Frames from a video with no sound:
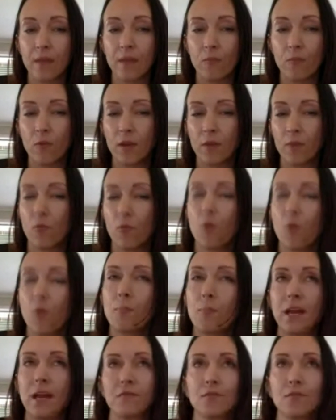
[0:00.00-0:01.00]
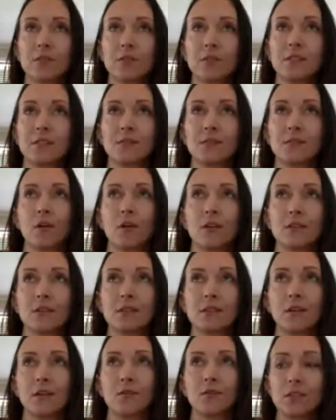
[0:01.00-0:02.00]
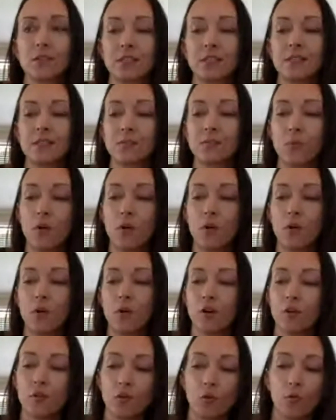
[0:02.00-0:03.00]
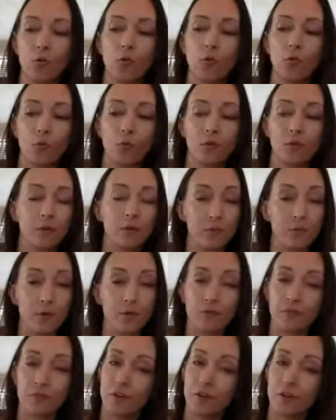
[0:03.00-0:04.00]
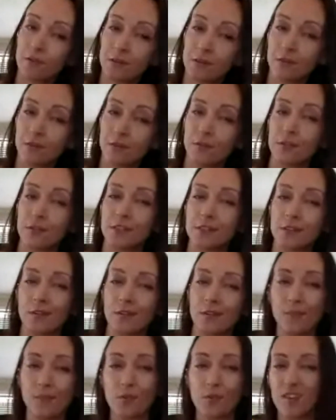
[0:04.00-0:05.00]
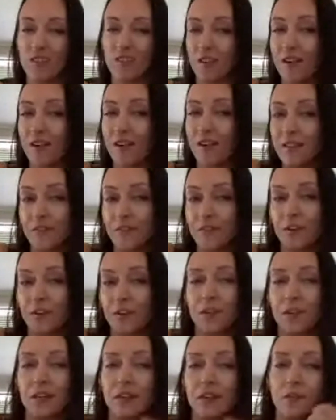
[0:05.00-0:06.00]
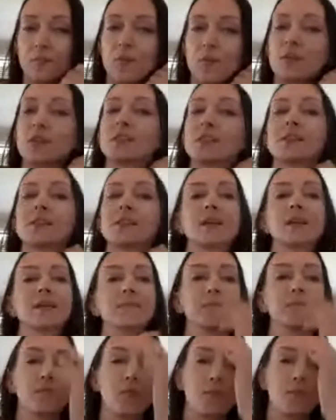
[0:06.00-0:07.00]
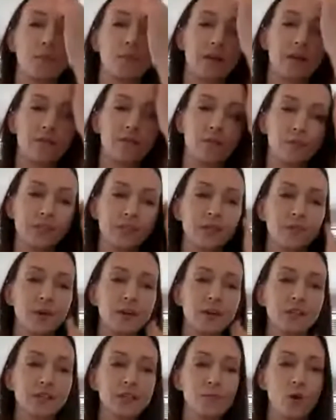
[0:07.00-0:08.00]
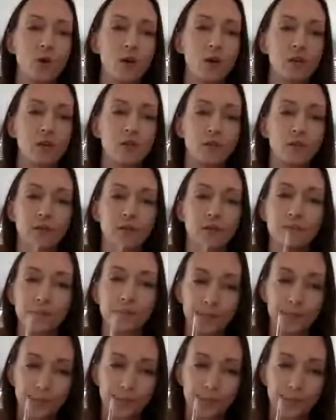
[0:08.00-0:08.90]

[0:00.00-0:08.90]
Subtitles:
what platform does this work on? So does this work on all mobile phones, or does it only work on iPhone? You know, what platform does it actually work on?